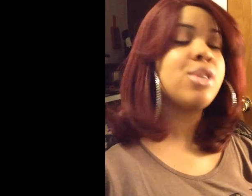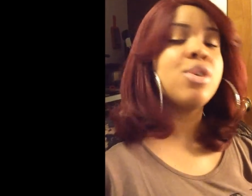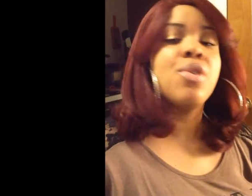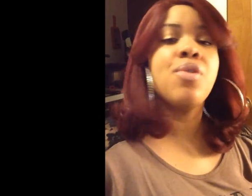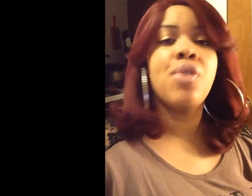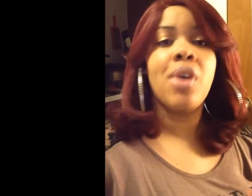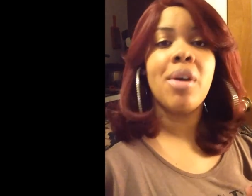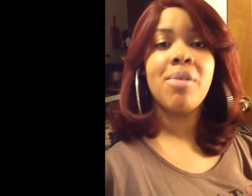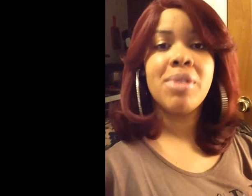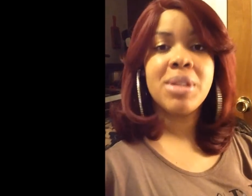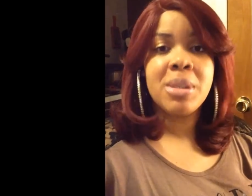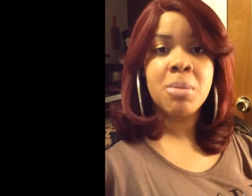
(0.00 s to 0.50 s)
So
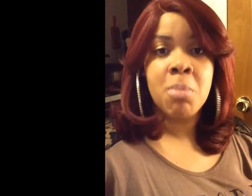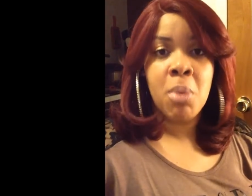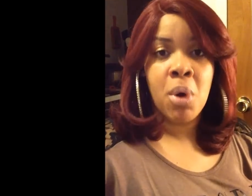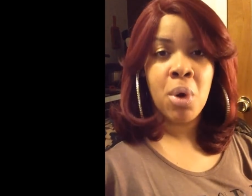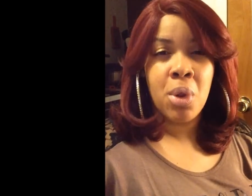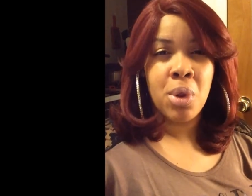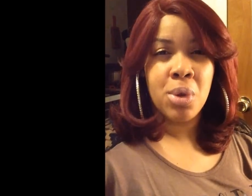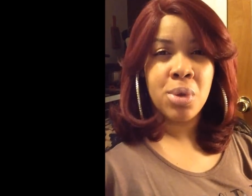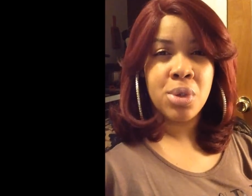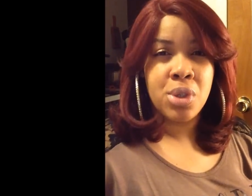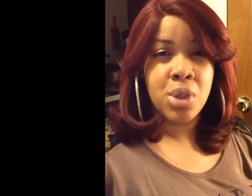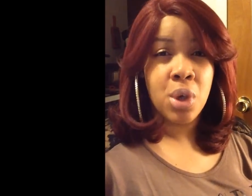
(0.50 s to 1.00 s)
if you have a
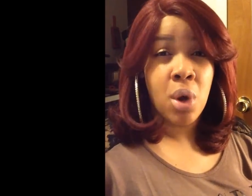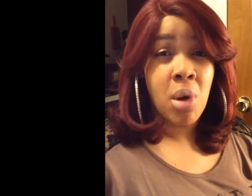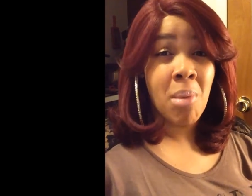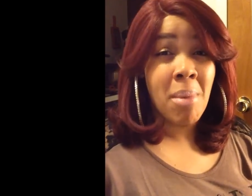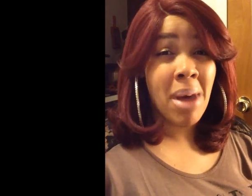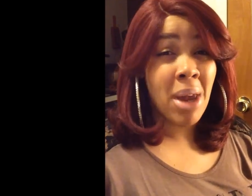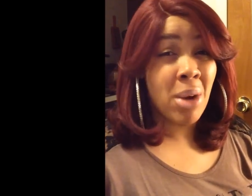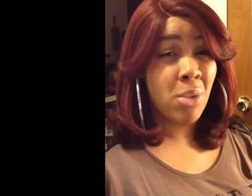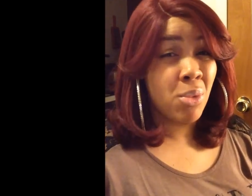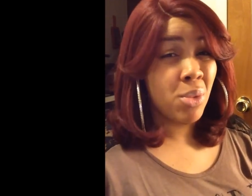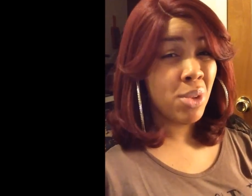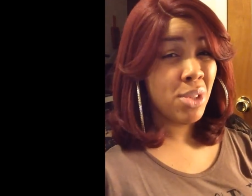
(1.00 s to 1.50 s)
smaller dome,
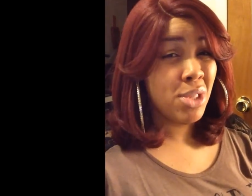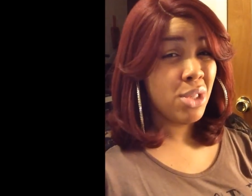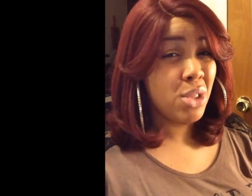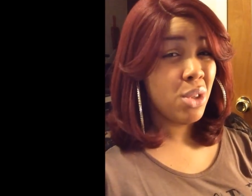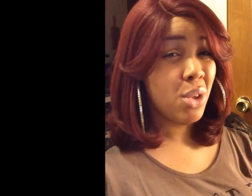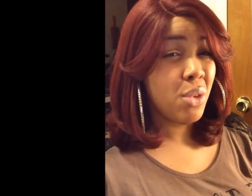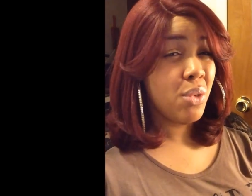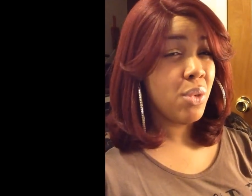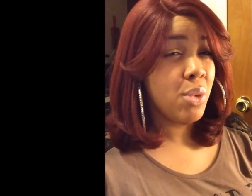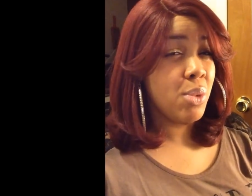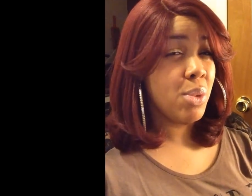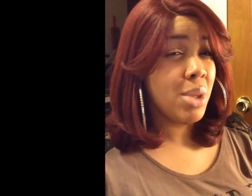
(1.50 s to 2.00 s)
I don't really
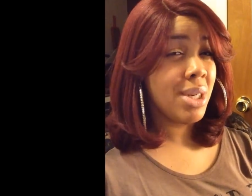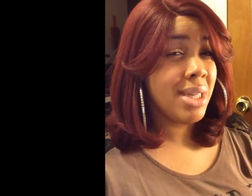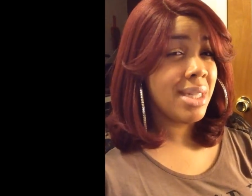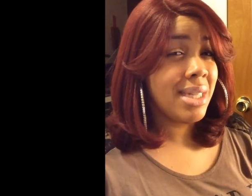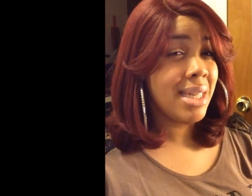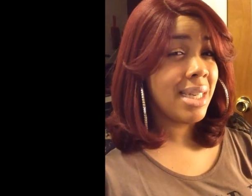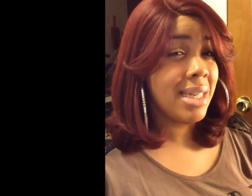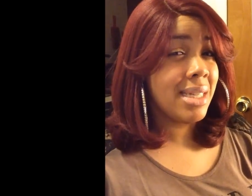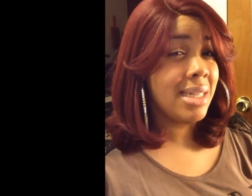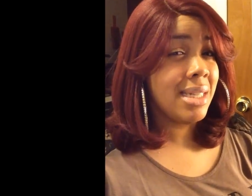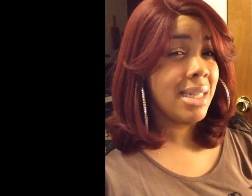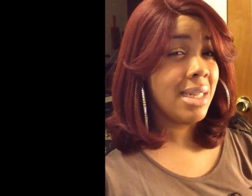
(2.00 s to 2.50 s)
know if you want to
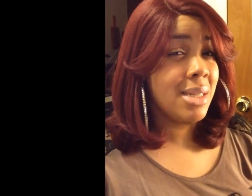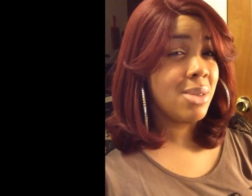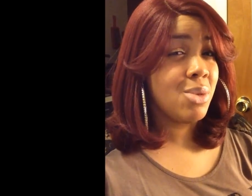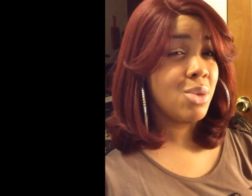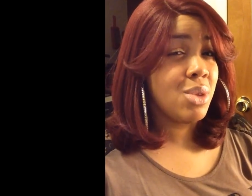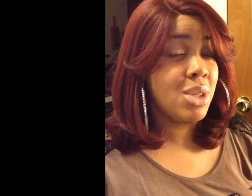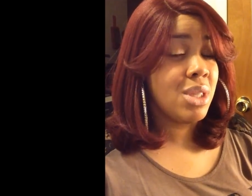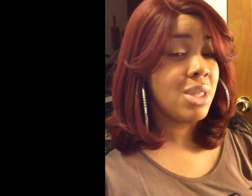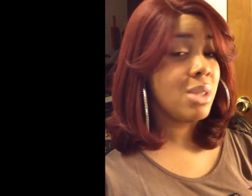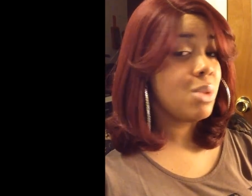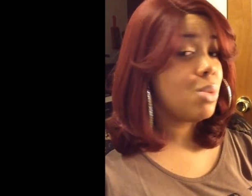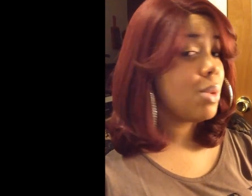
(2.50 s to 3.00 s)
take a chance
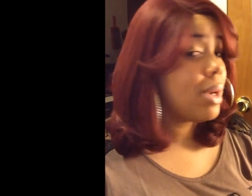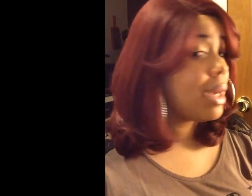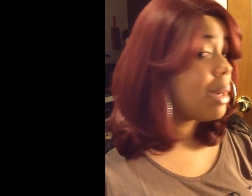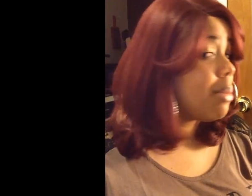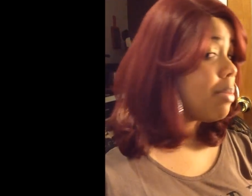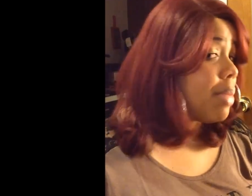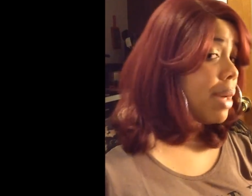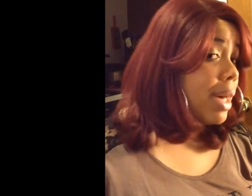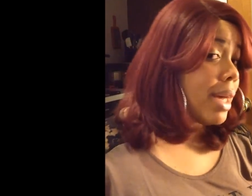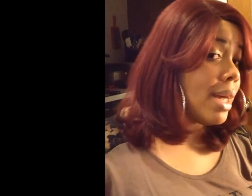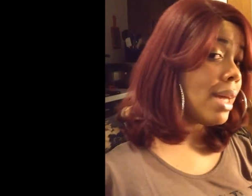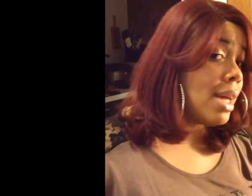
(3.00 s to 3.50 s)
with this wig,
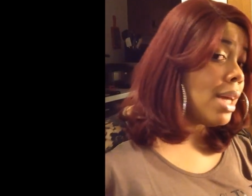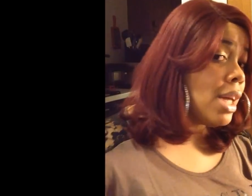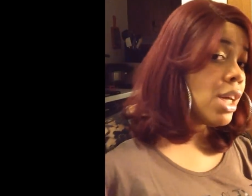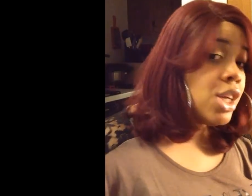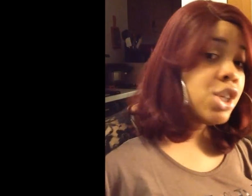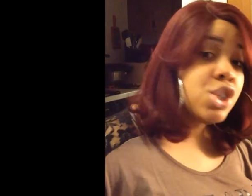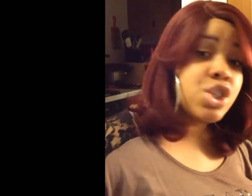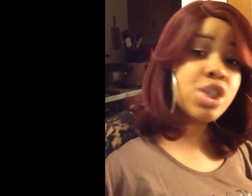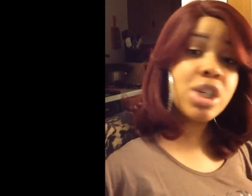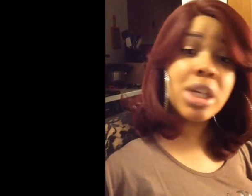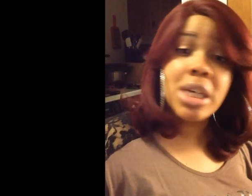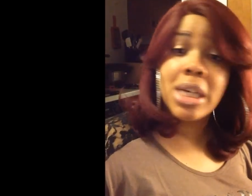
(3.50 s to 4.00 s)
but
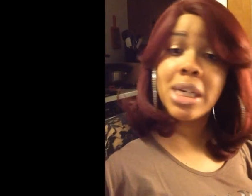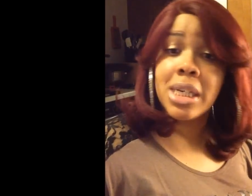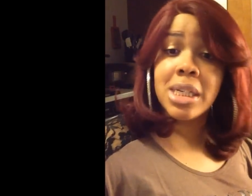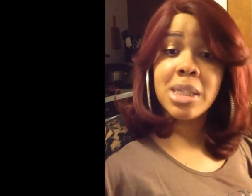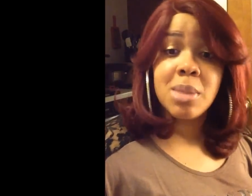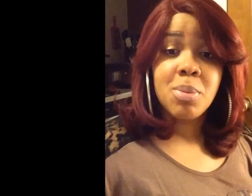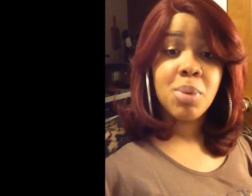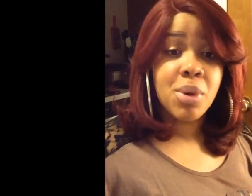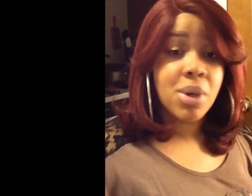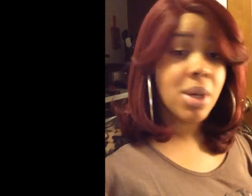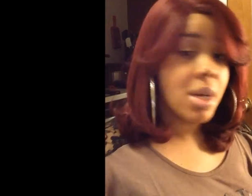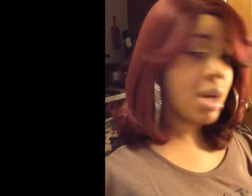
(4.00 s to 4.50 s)
she
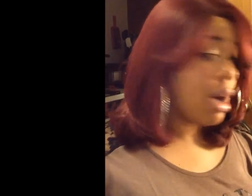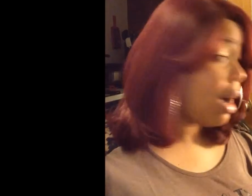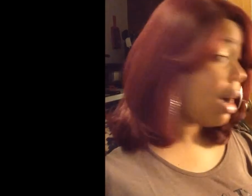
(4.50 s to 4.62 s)
is pretty